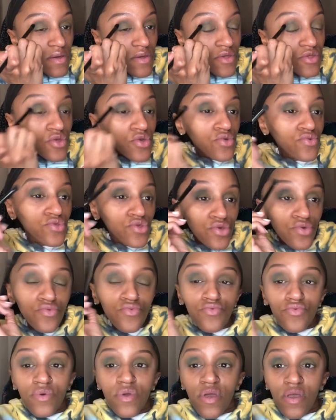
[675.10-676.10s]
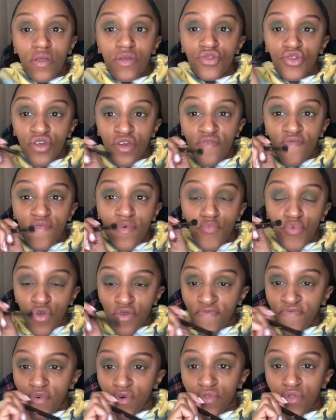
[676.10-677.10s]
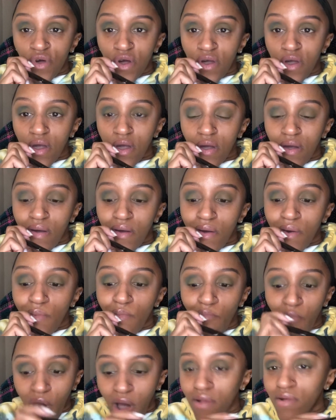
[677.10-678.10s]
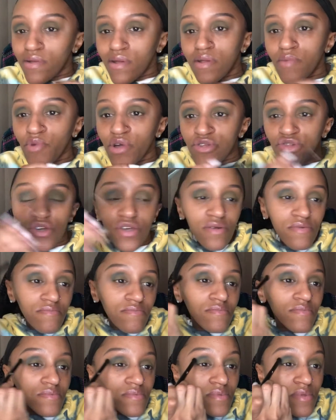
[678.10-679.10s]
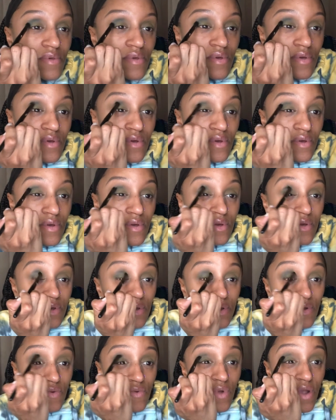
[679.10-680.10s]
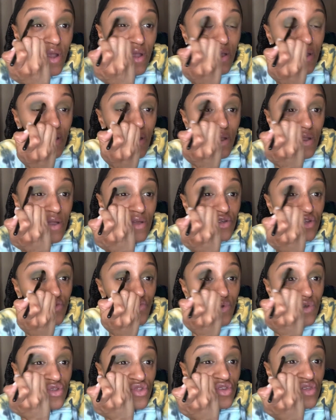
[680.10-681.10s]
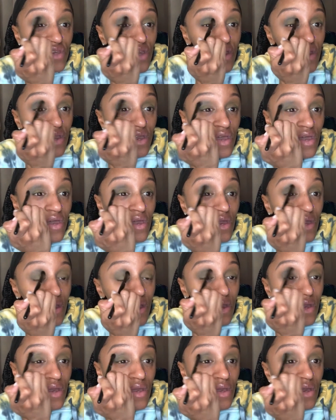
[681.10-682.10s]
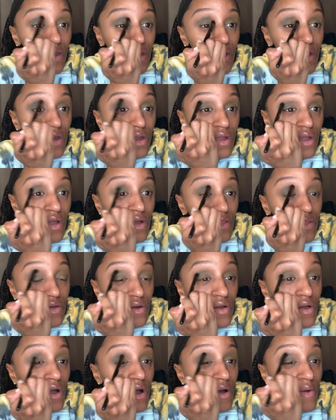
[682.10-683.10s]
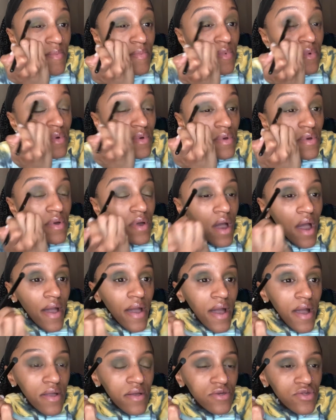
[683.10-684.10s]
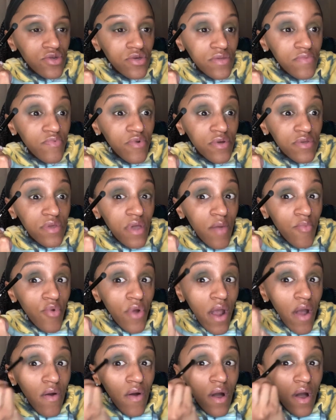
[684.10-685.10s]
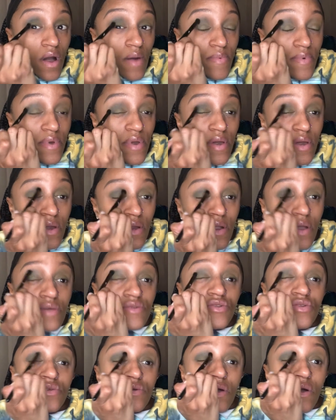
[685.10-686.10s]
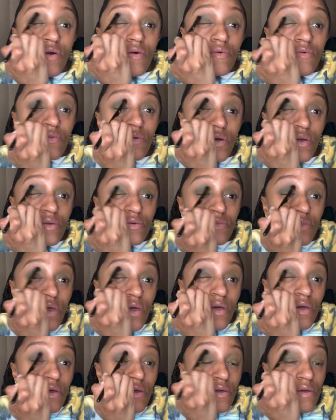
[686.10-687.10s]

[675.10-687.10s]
You too can achieve a beautiful look balling on a budget, right? And I just want to just take it and I look up. I kind of just put that brow up and I just go like that.